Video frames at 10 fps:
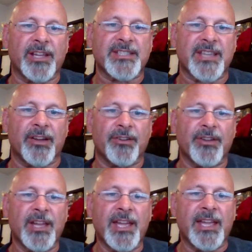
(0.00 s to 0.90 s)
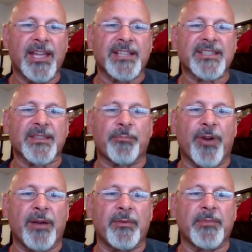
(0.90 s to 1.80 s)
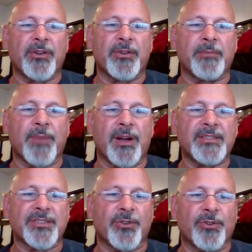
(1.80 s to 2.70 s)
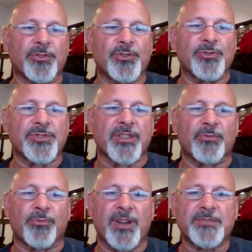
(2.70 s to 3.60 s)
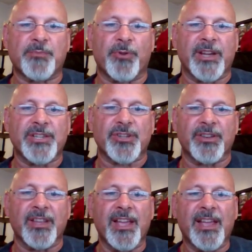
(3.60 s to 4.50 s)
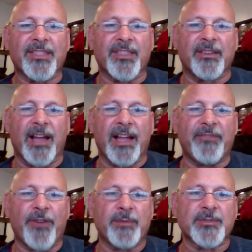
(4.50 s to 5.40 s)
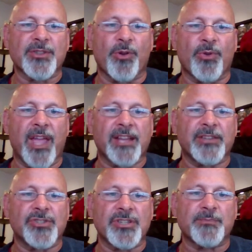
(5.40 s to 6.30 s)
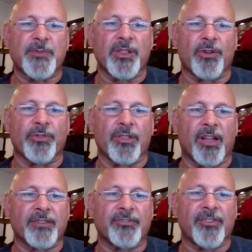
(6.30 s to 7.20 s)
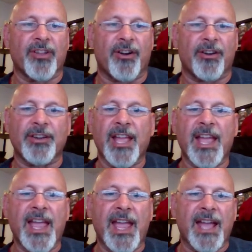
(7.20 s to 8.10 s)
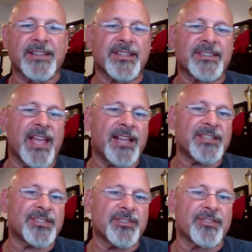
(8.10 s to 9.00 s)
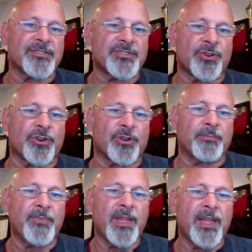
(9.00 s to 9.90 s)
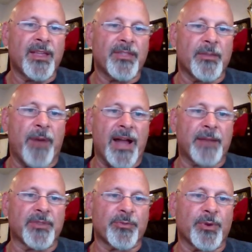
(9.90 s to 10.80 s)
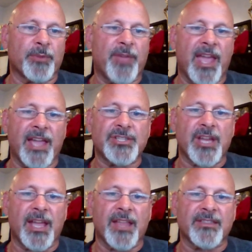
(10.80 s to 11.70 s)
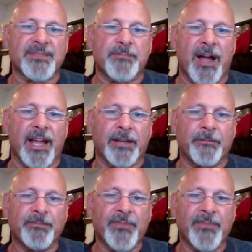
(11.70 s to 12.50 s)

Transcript: exhale. It's the primary muscle used in the respiration. The diaphragm is located just below the lungs and the heart and is attached to the sternum, the bottom of the rib cage, and the spine.